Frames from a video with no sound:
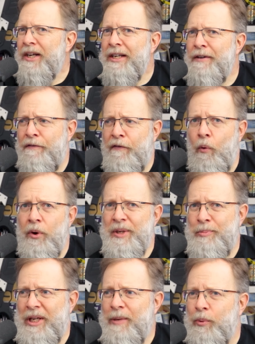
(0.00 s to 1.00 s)
do you need
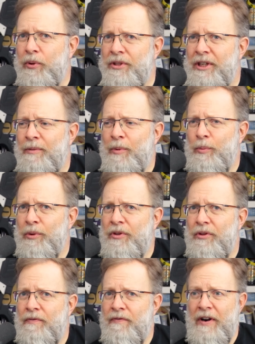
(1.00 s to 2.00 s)
40 people to come up with
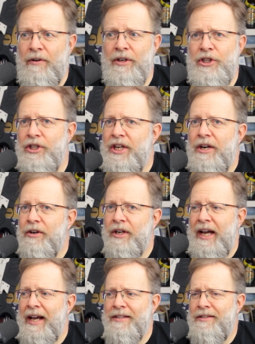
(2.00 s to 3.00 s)
very
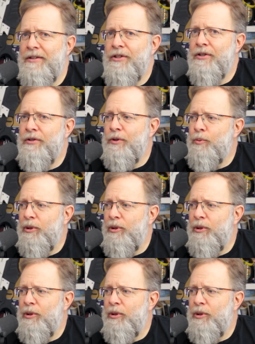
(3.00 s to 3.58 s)
generic ads that just use